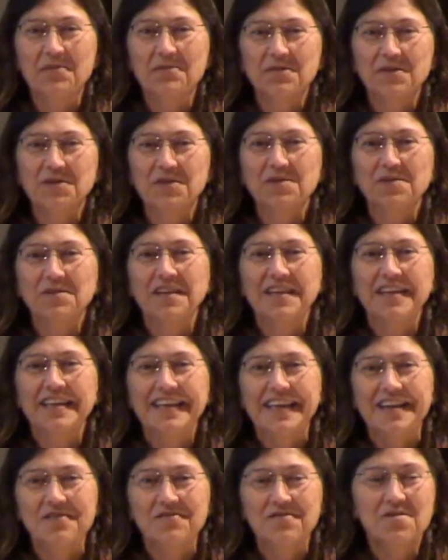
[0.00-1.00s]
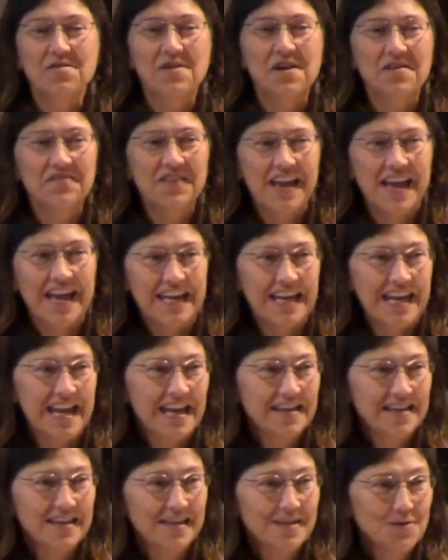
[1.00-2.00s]
Certainly, if you have any
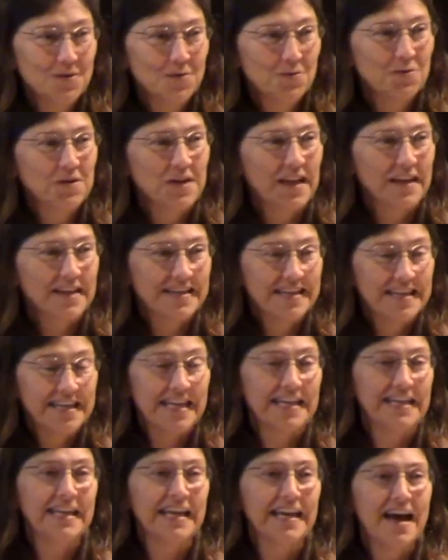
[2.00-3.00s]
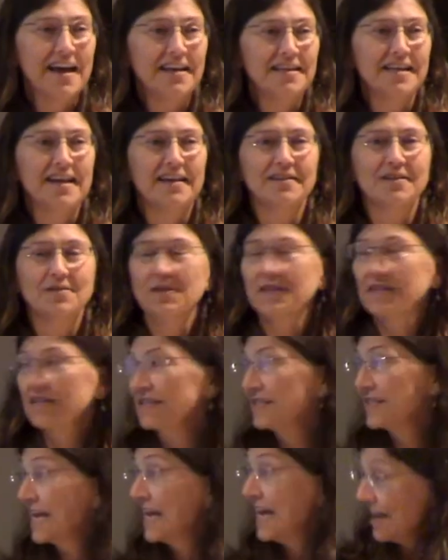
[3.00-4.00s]
ideas or would like to get in contact with
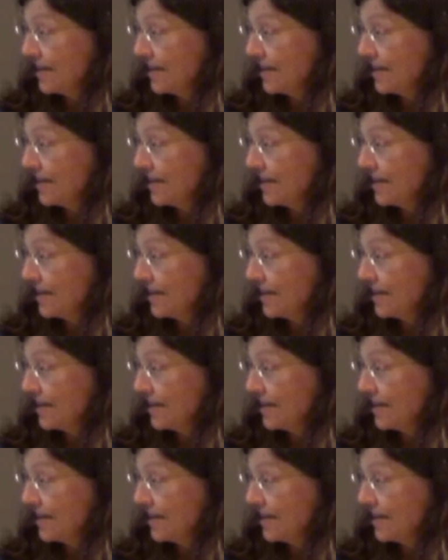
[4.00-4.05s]
us,